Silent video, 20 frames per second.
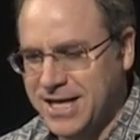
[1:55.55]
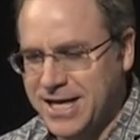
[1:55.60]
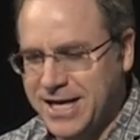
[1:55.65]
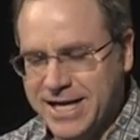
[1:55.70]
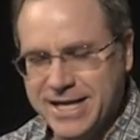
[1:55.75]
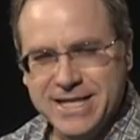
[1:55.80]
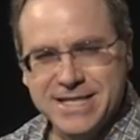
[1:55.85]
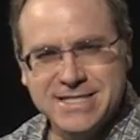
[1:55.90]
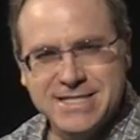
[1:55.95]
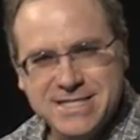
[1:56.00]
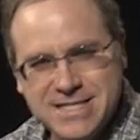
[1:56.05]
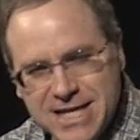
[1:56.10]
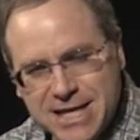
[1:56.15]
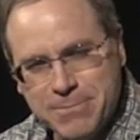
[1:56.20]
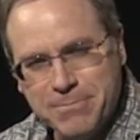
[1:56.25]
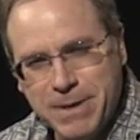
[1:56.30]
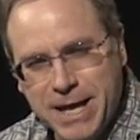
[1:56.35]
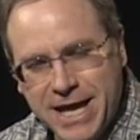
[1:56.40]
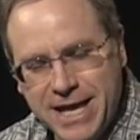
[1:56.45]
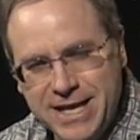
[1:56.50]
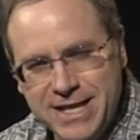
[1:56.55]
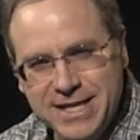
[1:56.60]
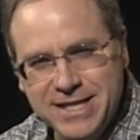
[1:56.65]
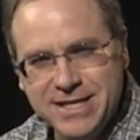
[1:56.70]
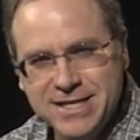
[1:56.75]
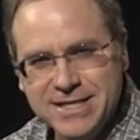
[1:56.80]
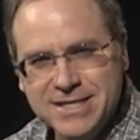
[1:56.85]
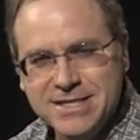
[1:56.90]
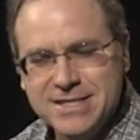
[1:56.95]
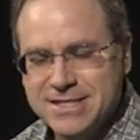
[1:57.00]
in his sick bed.
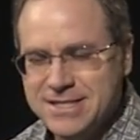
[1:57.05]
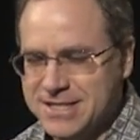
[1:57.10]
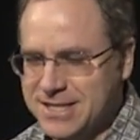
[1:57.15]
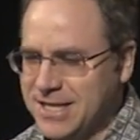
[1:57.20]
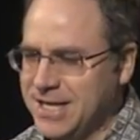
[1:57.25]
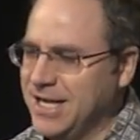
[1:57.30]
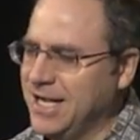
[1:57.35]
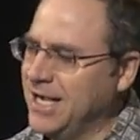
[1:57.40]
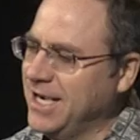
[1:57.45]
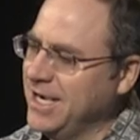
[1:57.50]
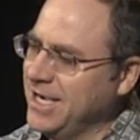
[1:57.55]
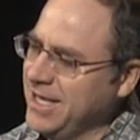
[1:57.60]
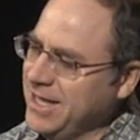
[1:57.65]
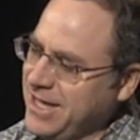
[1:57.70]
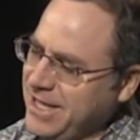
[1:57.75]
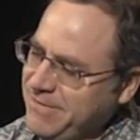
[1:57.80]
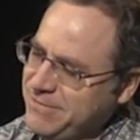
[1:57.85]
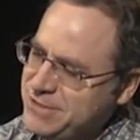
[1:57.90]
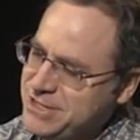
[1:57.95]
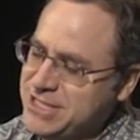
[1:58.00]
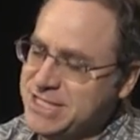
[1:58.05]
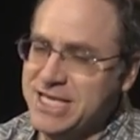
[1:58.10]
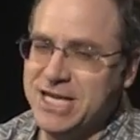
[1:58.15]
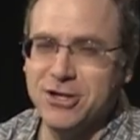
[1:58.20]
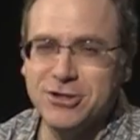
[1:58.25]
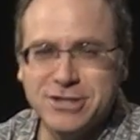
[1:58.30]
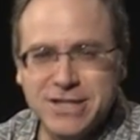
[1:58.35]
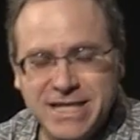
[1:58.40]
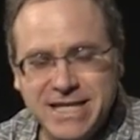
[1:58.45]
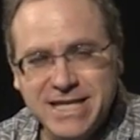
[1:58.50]
They've
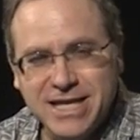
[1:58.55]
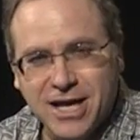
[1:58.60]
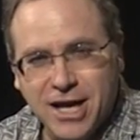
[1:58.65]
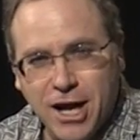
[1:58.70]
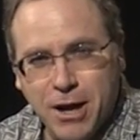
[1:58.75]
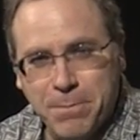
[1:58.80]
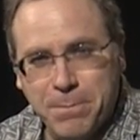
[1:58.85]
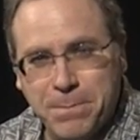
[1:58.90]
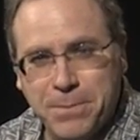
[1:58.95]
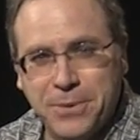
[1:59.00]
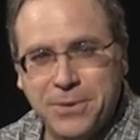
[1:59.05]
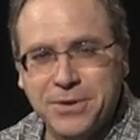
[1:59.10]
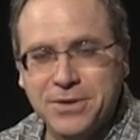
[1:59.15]
tilted it up.